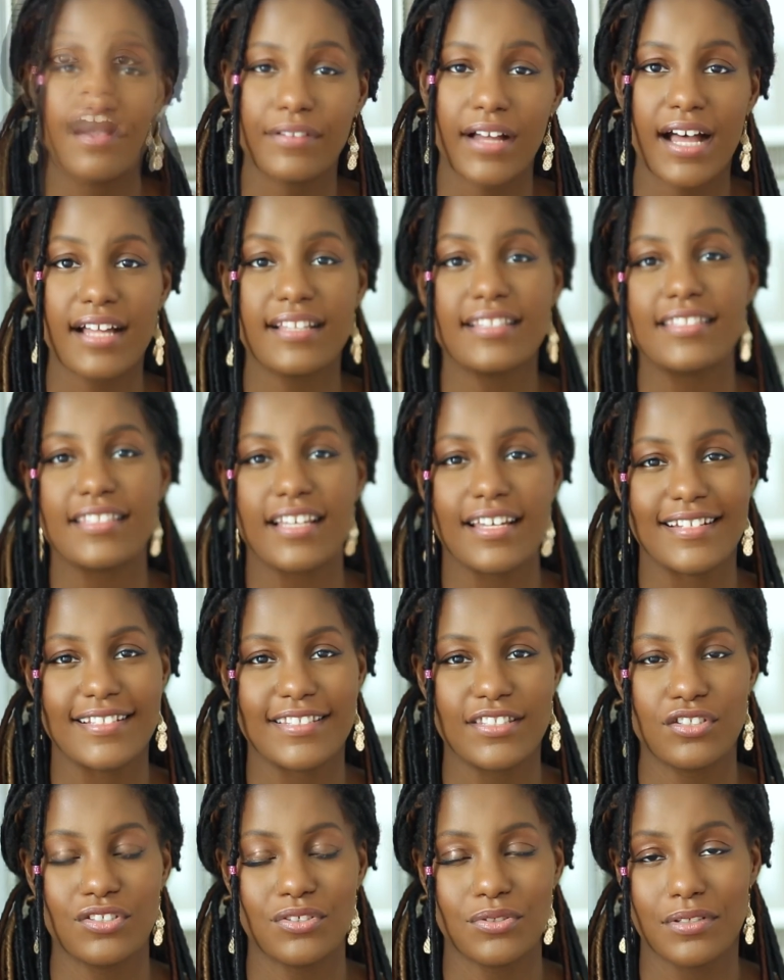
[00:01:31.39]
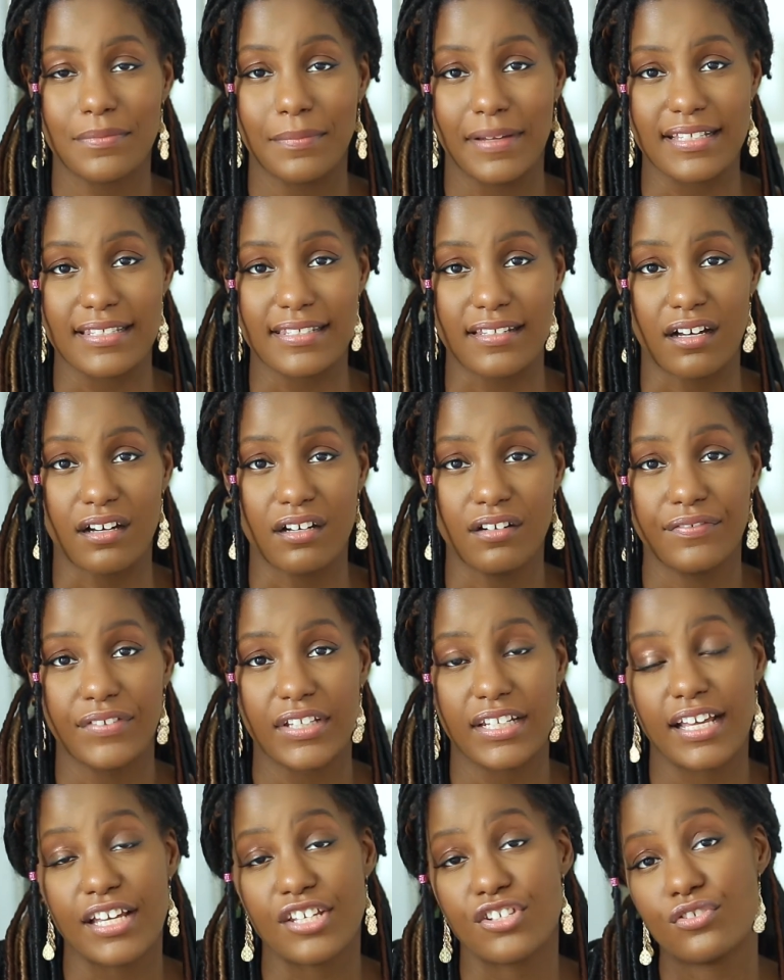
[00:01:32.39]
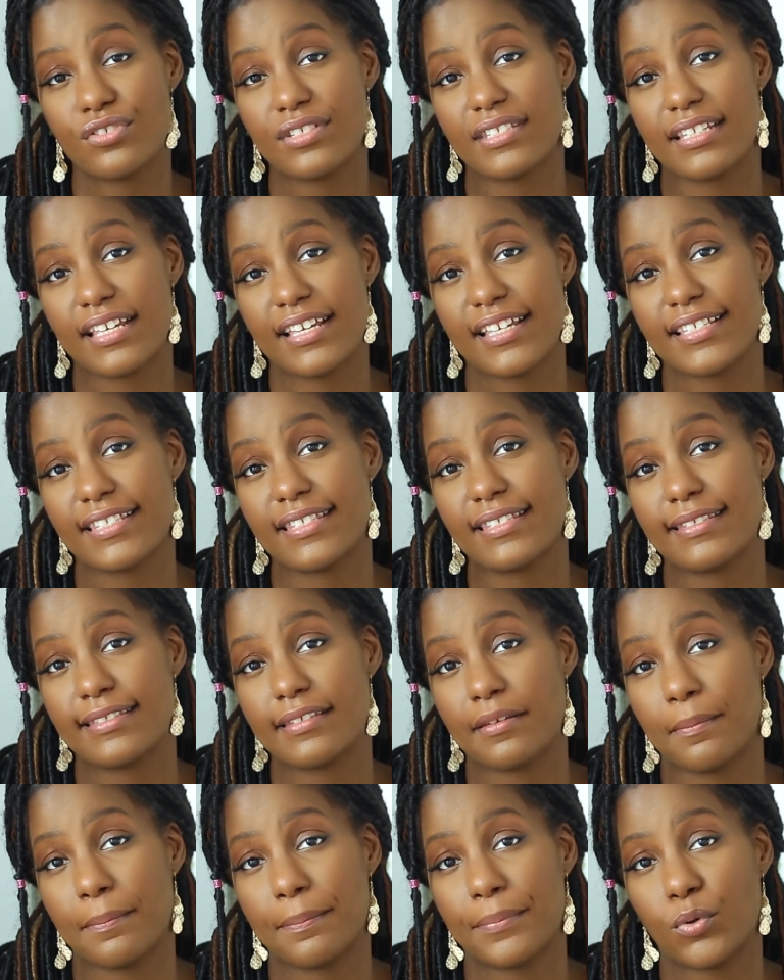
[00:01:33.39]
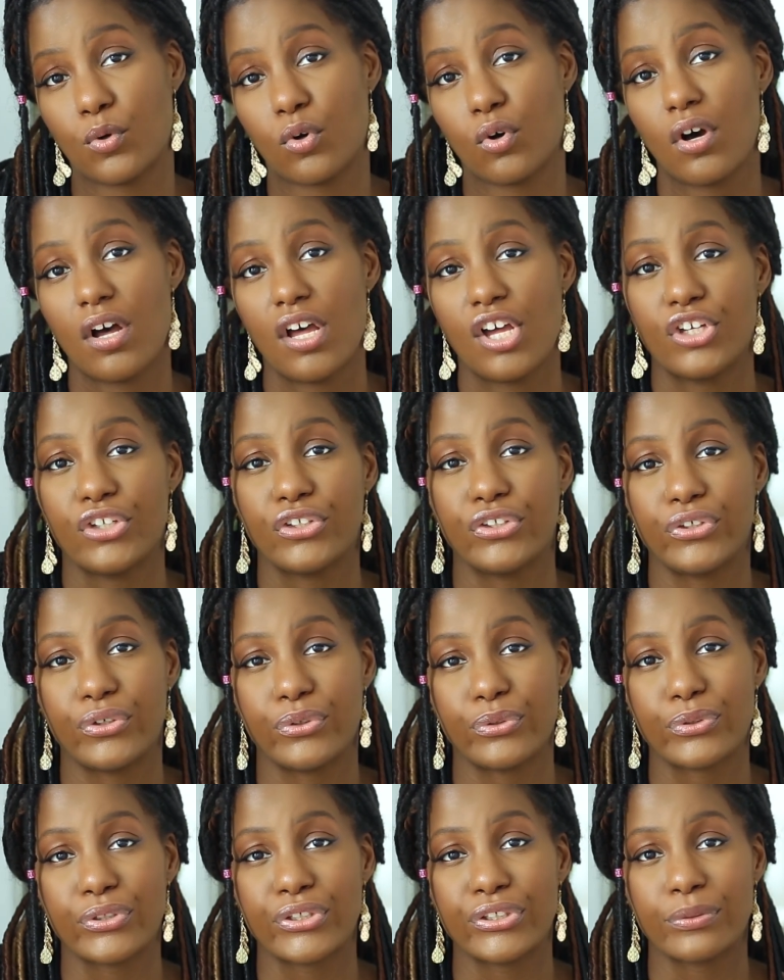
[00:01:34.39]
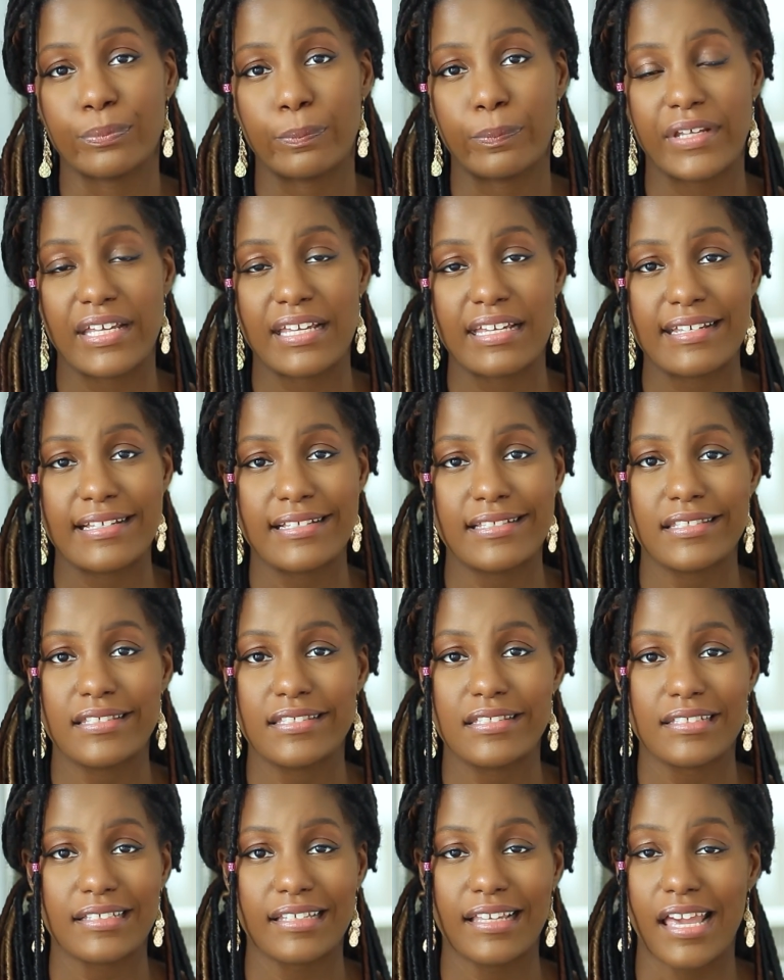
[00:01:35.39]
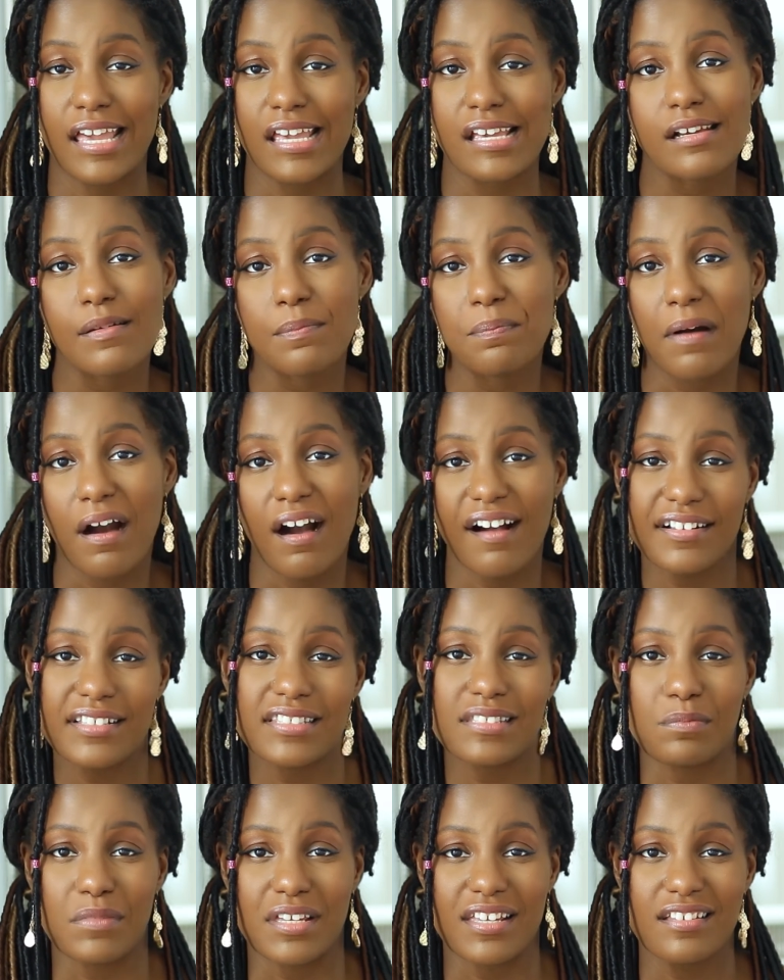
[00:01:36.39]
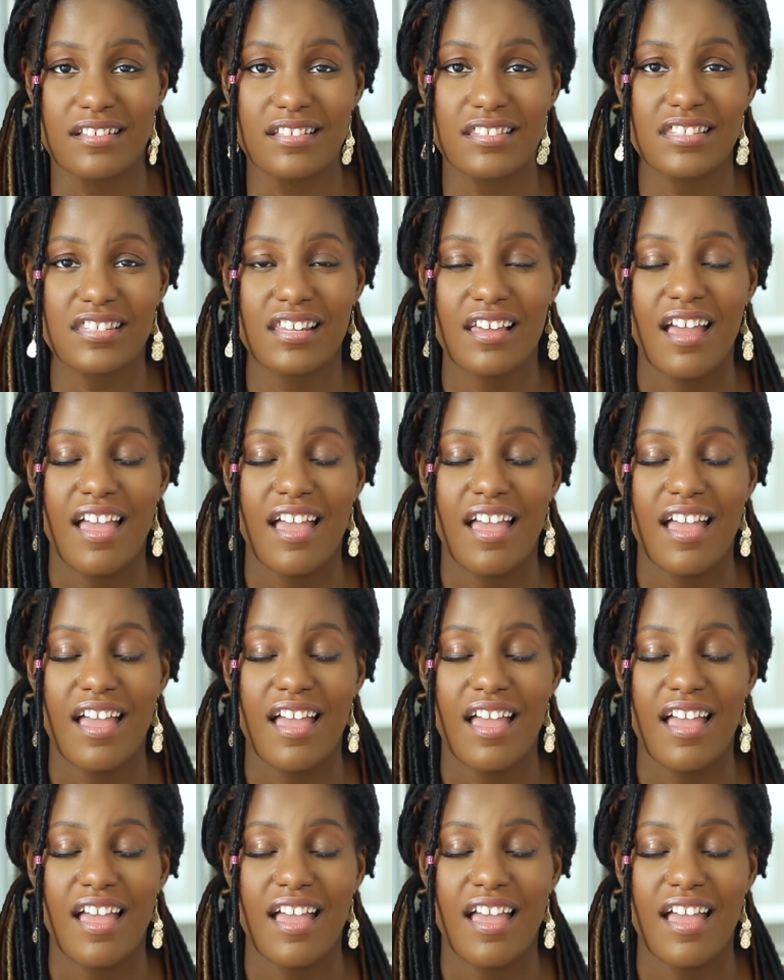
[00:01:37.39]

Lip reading: I decided to do it myself, and I used a simple yogurt-based cake box mix,